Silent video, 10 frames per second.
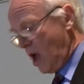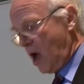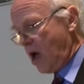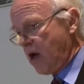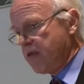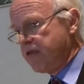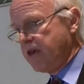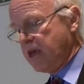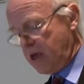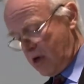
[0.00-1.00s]

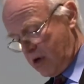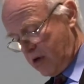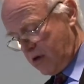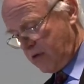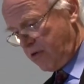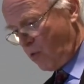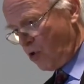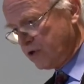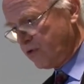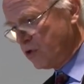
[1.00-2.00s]
the, uh, the
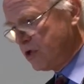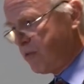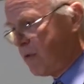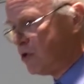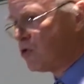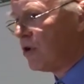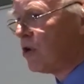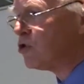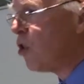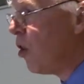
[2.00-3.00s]
world's first department store.
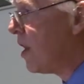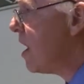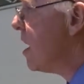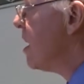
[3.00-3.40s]
Now Zola